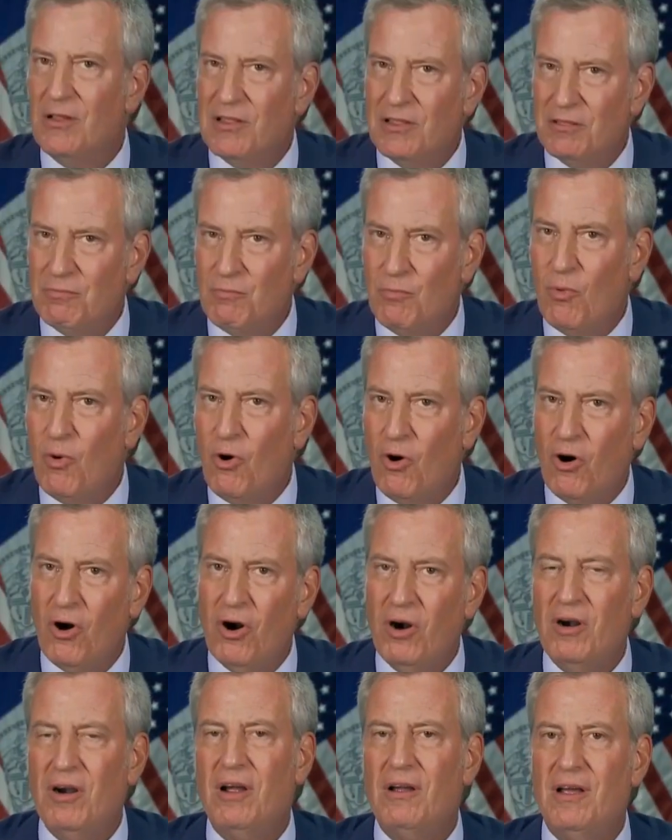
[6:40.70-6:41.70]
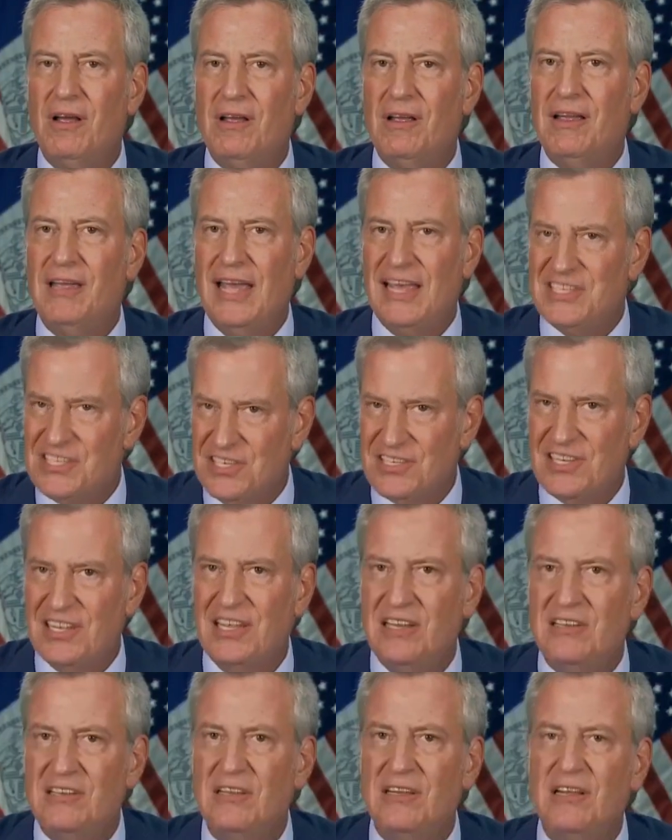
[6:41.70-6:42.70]
been more uh,
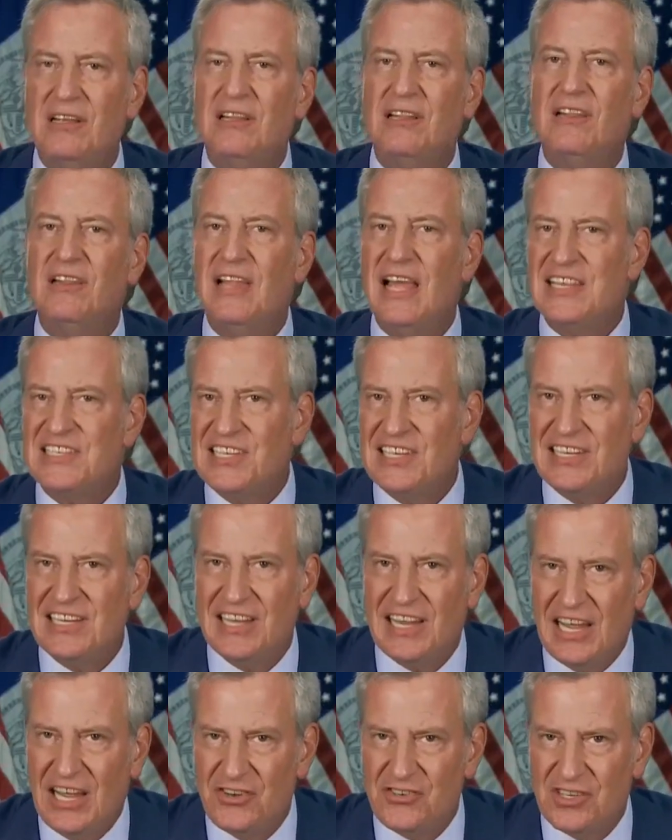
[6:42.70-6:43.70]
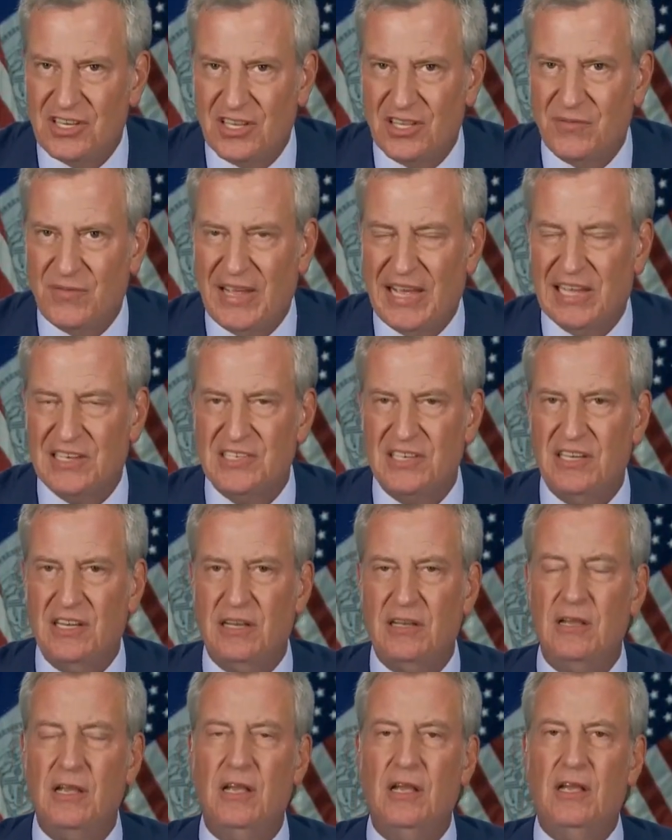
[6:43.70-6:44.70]
hesitant, less engaging of the
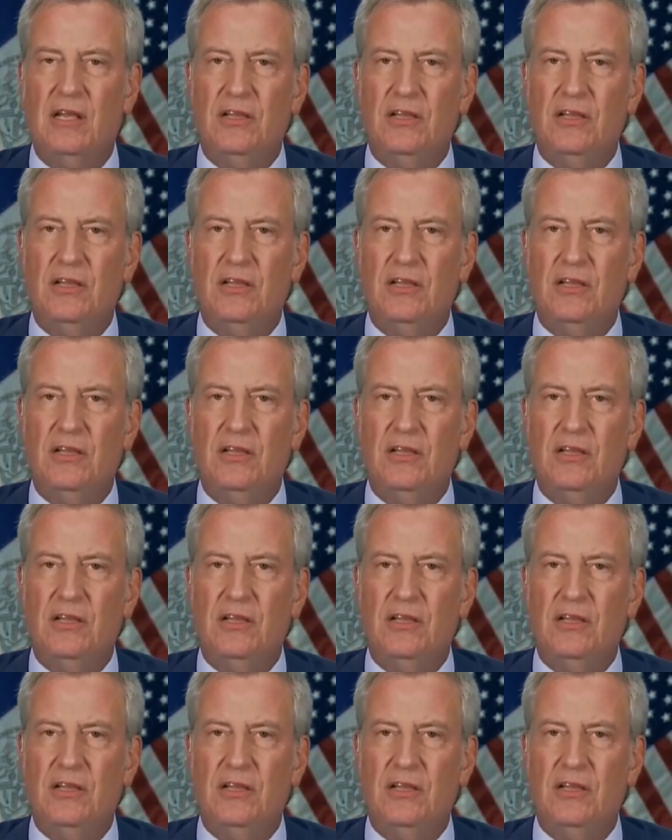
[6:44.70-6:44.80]
vaccine,